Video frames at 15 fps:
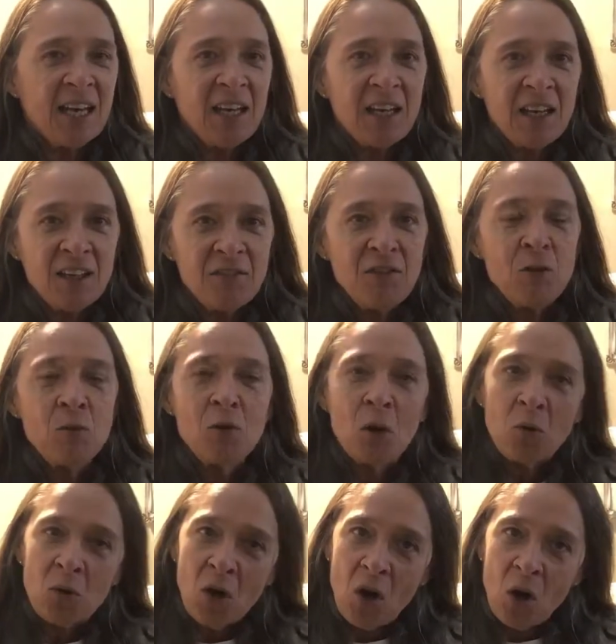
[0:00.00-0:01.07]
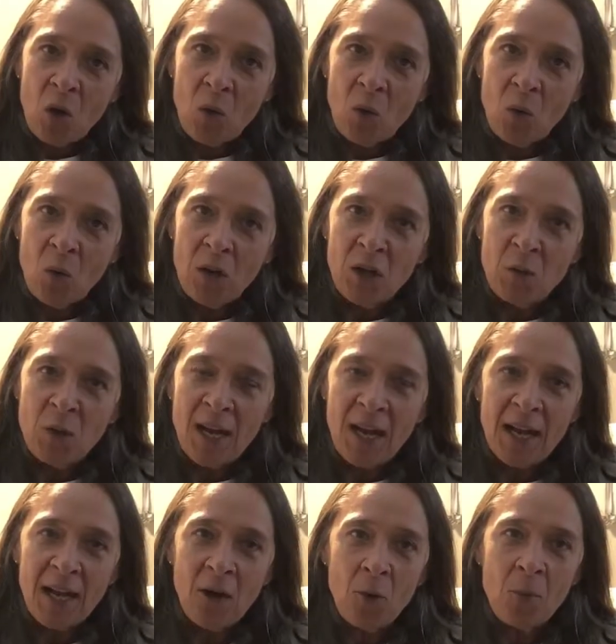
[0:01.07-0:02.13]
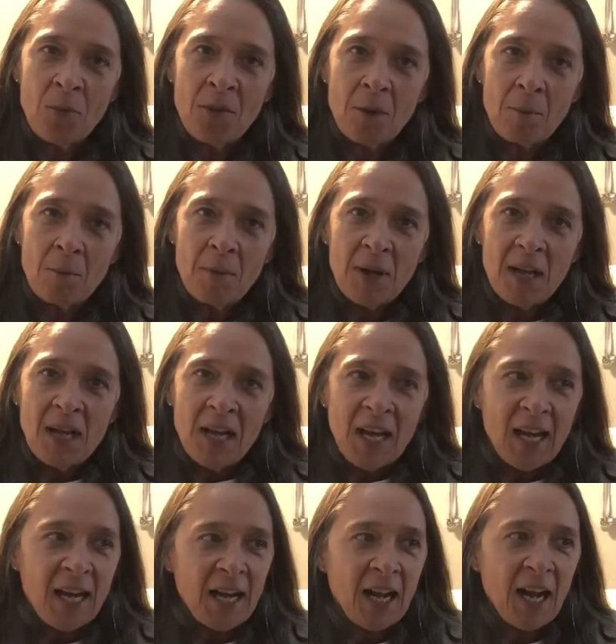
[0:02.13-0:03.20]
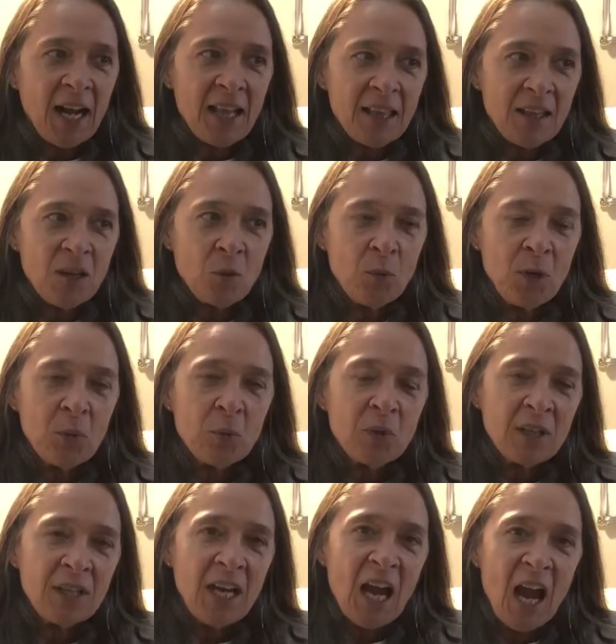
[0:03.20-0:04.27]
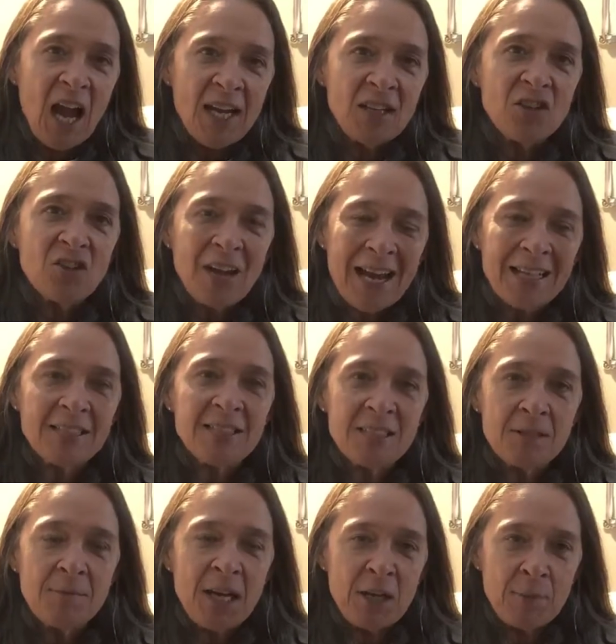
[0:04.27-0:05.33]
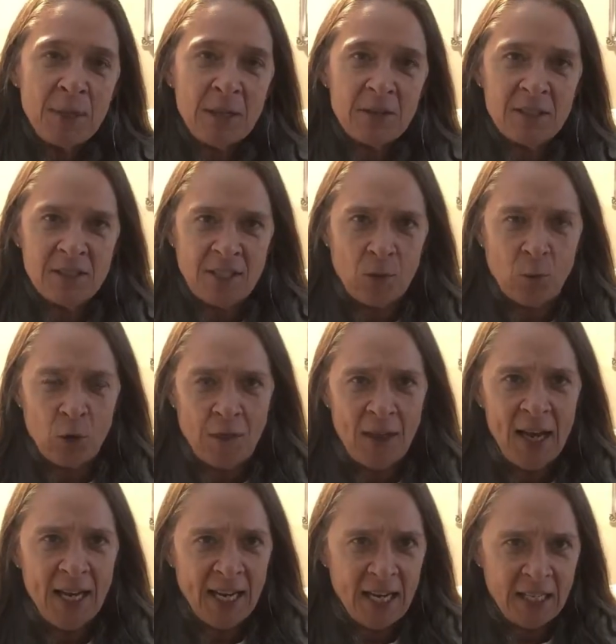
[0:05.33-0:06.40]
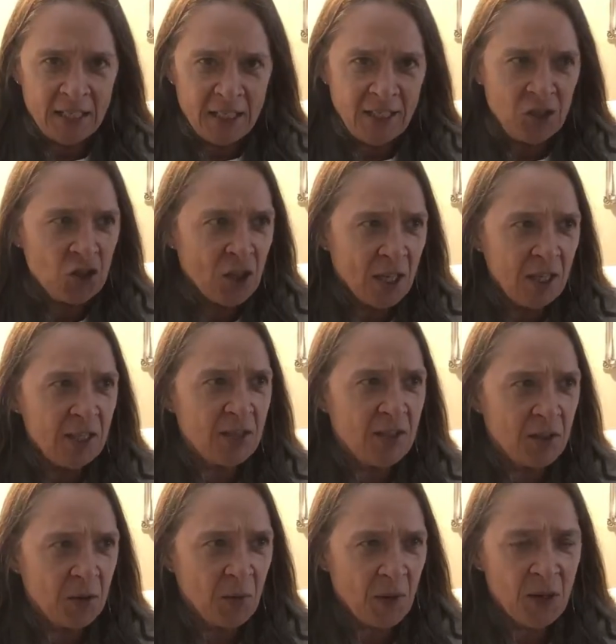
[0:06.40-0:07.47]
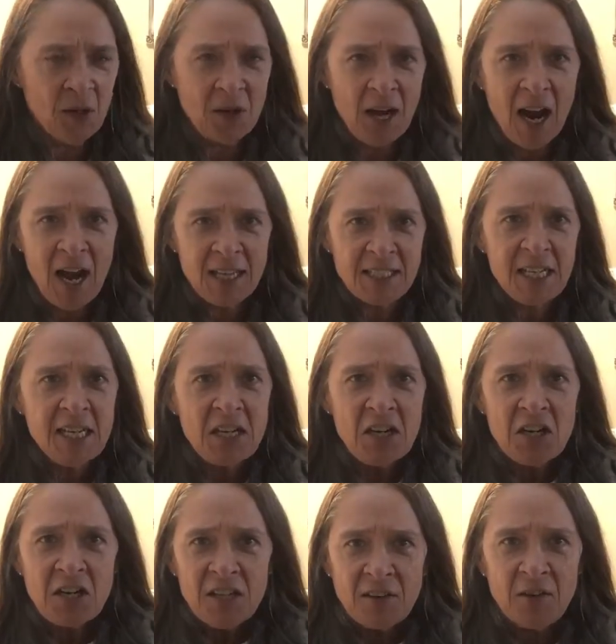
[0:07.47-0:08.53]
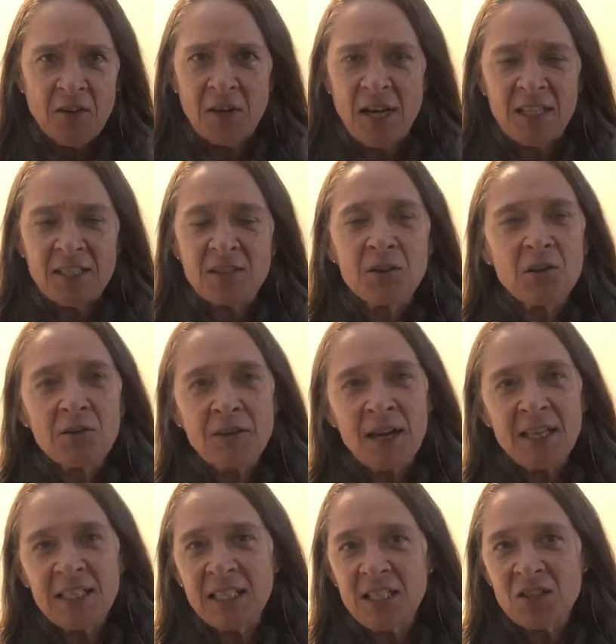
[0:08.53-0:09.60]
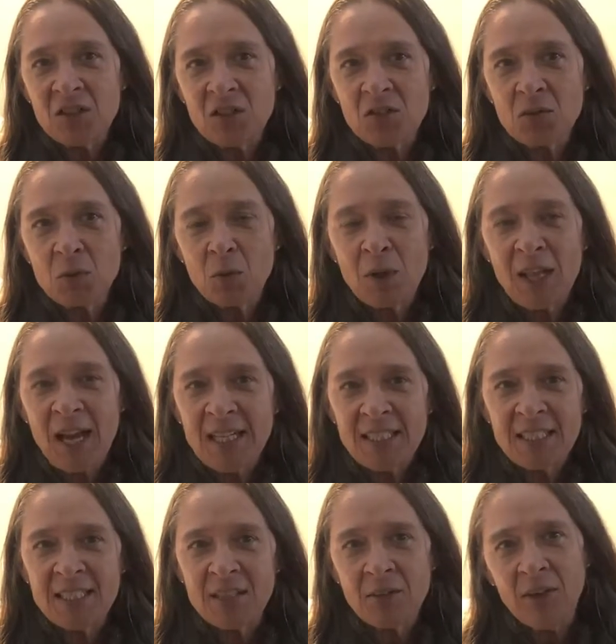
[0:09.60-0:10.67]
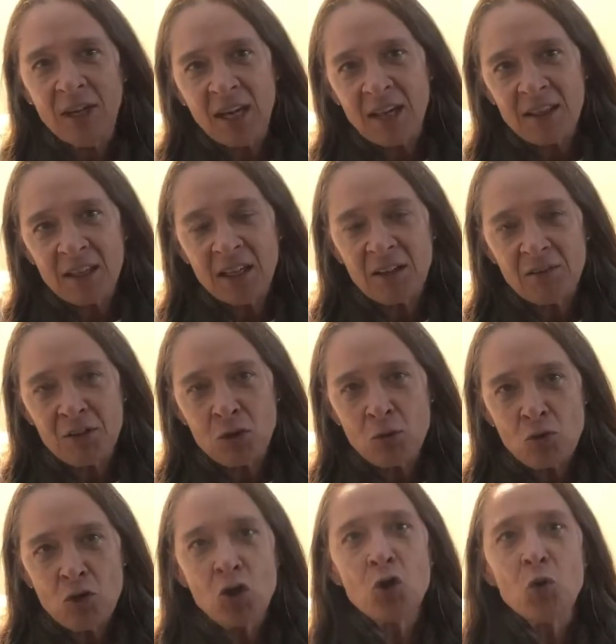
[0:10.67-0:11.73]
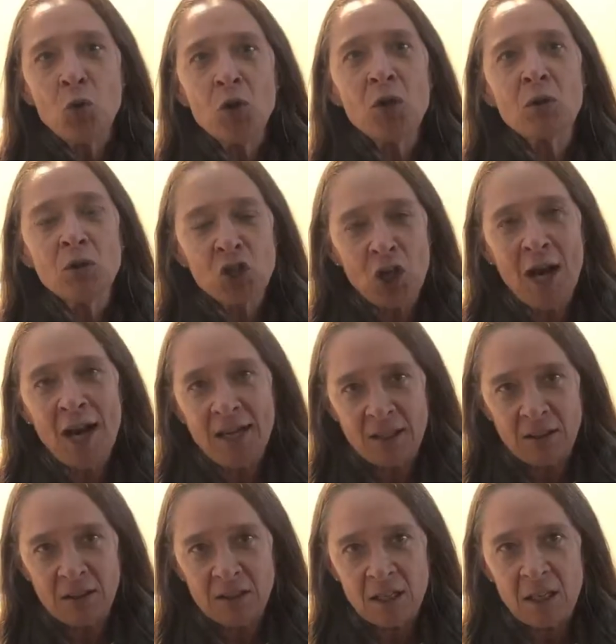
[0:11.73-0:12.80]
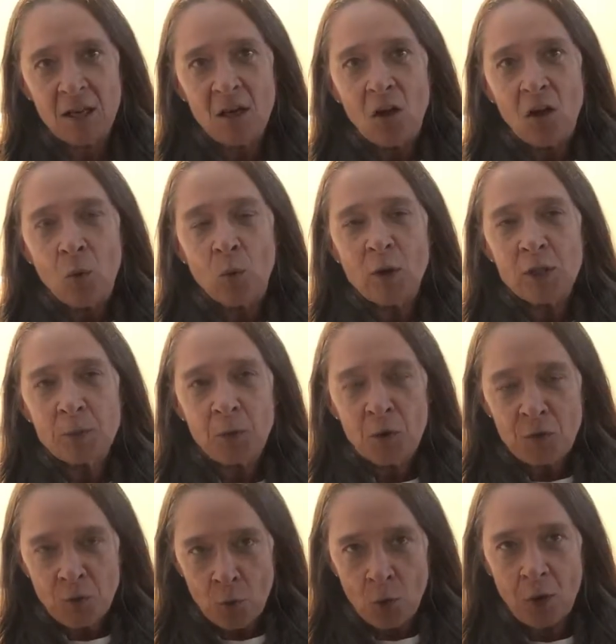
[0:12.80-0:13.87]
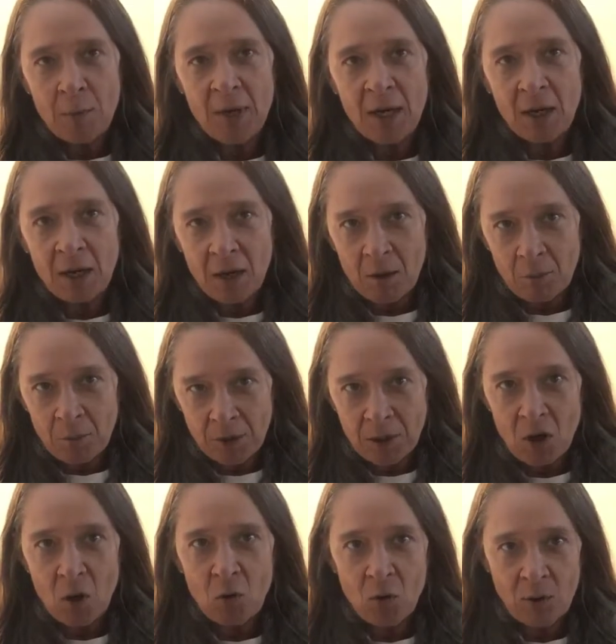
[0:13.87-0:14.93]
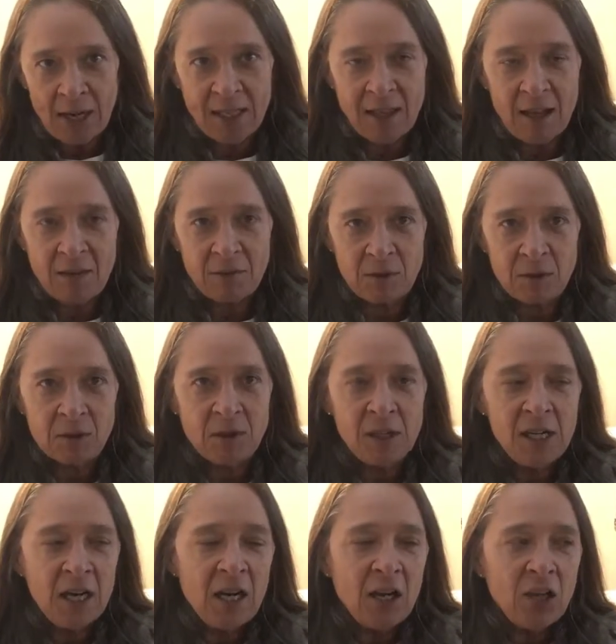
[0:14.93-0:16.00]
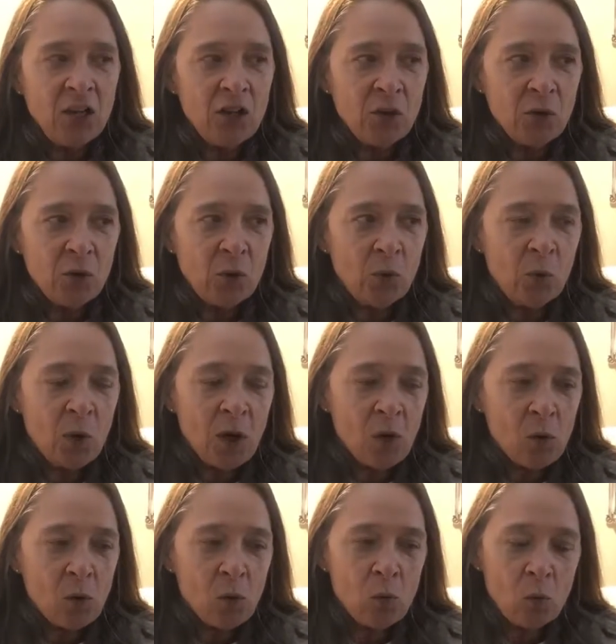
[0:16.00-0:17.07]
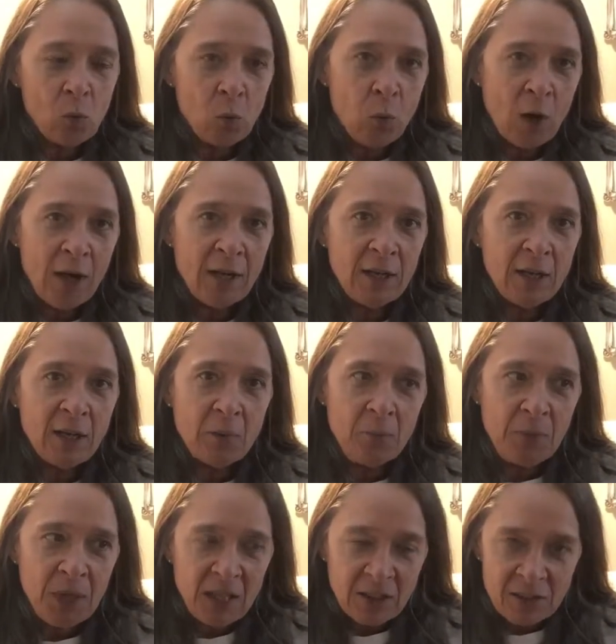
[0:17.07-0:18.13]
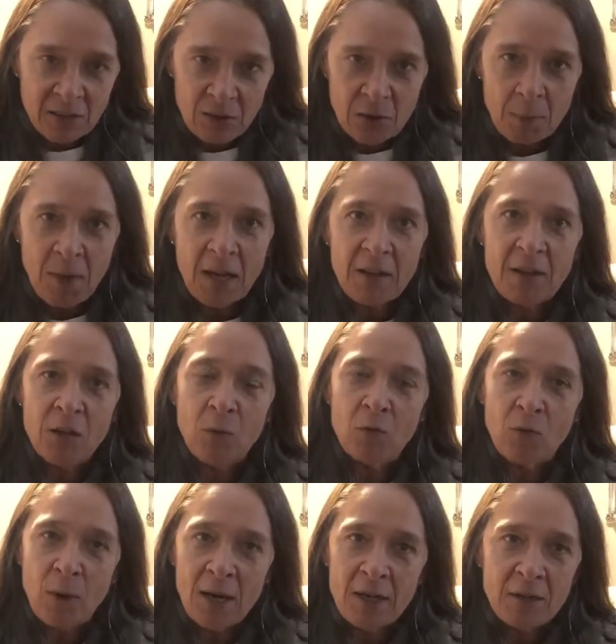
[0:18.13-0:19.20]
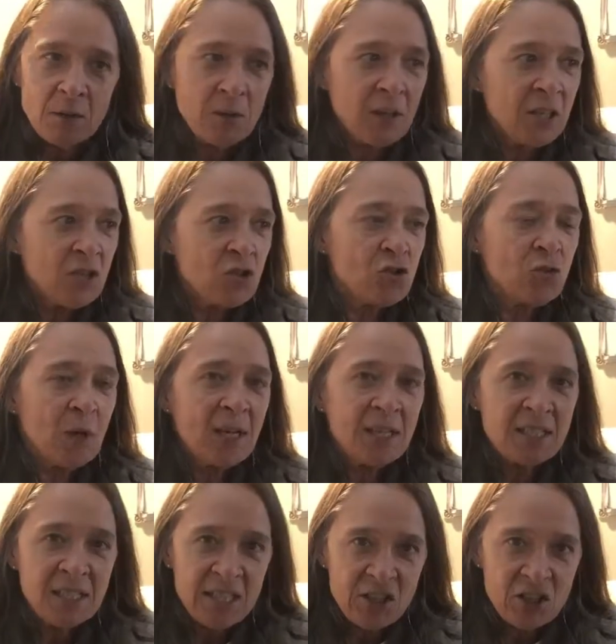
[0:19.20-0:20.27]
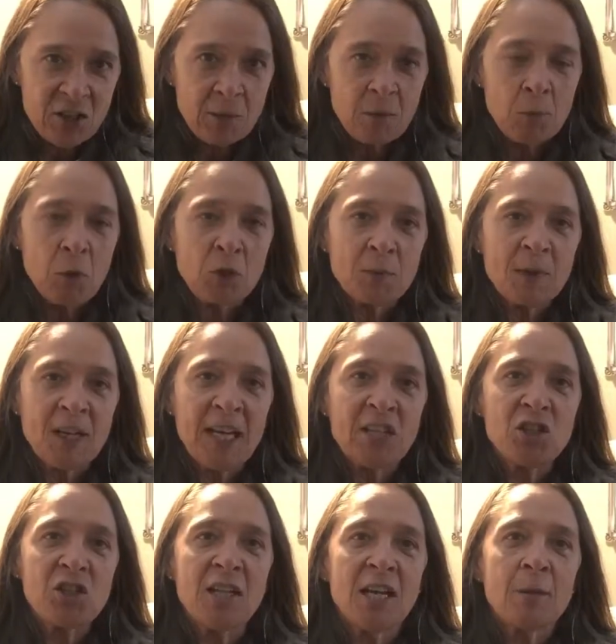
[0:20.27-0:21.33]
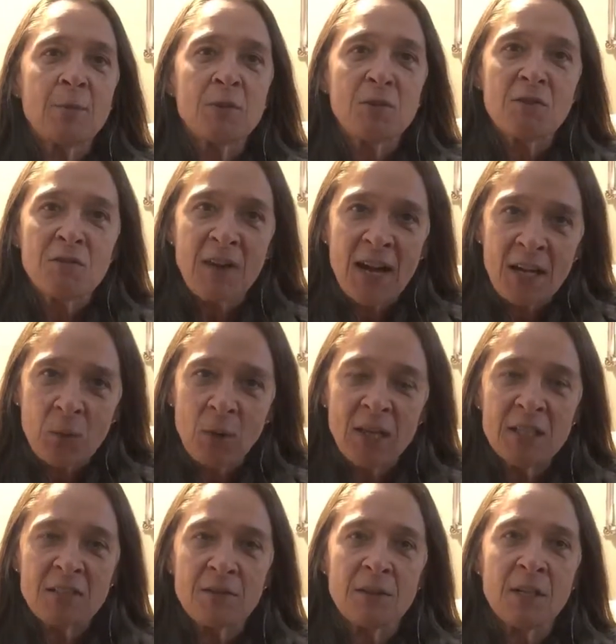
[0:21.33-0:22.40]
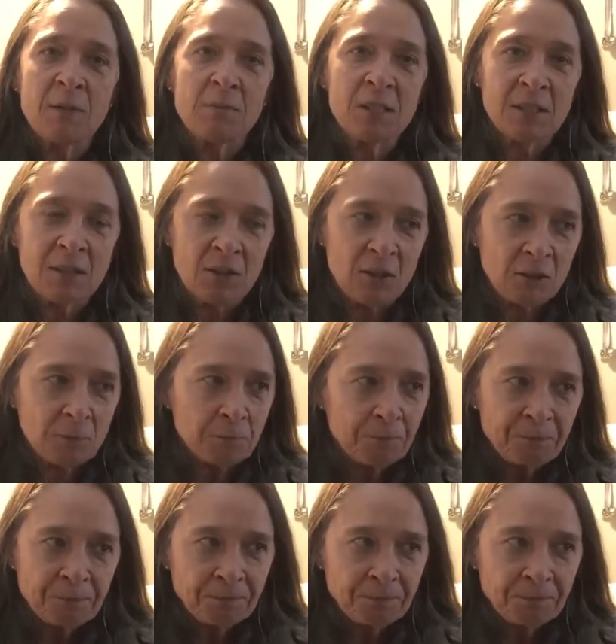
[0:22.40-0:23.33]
if you don't know, you can't help them. And I think we really underestimate parents saying, well, they can't teach kids. They're not certified teachers. Well, I disagree. I think if you knew your child was performing below grade level, you would be concerned about it, that you would try to do things. You try to teach them their multiplication tables or find ways for them to learn.